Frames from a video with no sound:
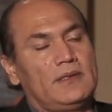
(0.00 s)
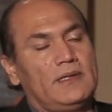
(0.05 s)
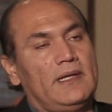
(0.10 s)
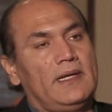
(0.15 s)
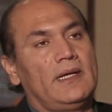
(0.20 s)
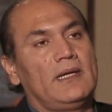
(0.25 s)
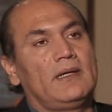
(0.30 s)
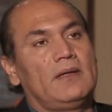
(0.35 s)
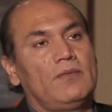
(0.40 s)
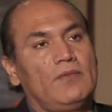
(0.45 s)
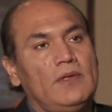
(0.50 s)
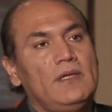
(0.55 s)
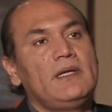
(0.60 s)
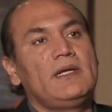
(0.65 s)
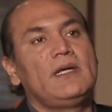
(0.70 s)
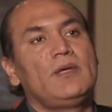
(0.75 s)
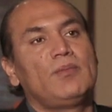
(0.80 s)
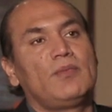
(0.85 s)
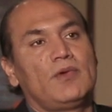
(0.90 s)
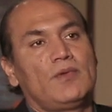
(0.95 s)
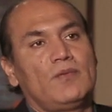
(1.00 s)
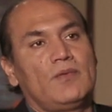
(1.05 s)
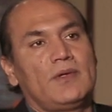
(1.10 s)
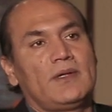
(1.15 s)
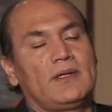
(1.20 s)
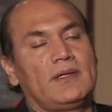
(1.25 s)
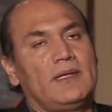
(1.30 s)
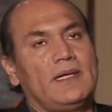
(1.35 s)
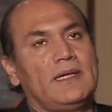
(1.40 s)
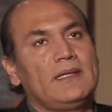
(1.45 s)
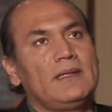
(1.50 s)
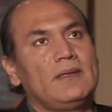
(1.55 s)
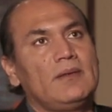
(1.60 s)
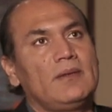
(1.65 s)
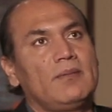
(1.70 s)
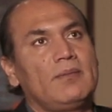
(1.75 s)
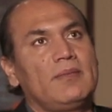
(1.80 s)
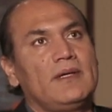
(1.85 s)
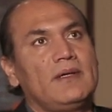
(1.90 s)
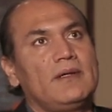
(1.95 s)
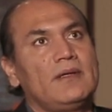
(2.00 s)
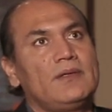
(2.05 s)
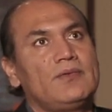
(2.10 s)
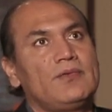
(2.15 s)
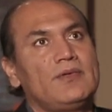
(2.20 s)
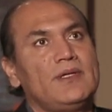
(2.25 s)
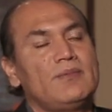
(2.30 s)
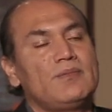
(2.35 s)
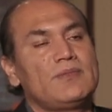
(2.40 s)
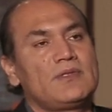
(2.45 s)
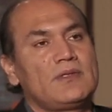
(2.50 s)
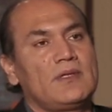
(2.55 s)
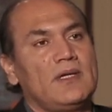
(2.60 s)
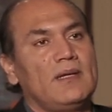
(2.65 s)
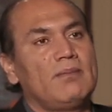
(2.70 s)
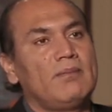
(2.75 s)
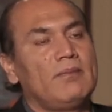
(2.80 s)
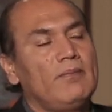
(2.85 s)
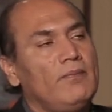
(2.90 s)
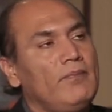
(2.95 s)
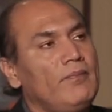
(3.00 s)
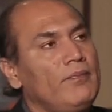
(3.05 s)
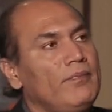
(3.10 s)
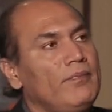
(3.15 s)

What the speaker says: and will keep on working. I think the bigger dreams come